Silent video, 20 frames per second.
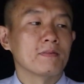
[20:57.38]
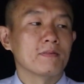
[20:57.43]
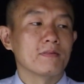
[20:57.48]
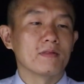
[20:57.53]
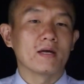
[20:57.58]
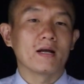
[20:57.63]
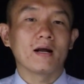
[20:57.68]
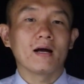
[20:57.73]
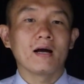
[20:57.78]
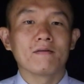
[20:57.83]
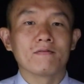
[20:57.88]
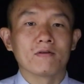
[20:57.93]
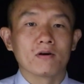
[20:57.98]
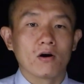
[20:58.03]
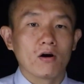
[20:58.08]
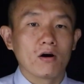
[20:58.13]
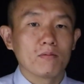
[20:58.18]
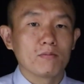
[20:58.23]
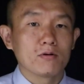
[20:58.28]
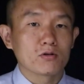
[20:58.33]
then I have an
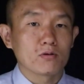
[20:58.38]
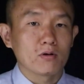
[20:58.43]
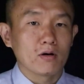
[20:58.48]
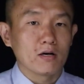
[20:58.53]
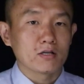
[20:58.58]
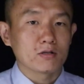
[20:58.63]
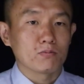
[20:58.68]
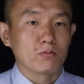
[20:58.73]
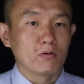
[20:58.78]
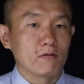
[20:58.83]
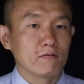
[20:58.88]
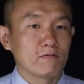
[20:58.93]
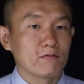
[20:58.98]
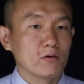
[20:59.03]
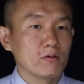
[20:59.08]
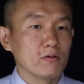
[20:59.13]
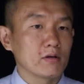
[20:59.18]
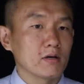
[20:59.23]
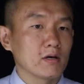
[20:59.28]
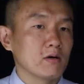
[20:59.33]
arbitrage
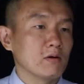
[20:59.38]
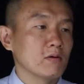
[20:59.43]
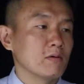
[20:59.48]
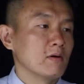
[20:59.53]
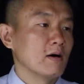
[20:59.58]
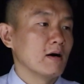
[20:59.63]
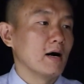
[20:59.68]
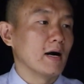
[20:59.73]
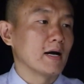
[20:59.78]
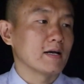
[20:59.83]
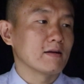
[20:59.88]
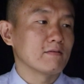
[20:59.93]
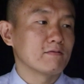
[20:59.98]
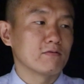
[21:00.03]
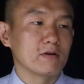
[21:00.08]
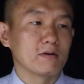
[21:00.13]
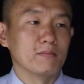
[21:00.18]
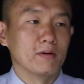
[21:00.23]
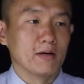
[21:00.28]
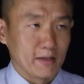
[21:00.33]
portfolio, I get
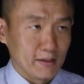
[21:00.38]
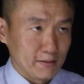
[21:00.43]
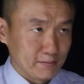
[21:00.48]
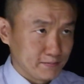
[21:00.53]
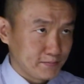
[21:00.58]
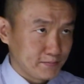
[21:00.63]
free money.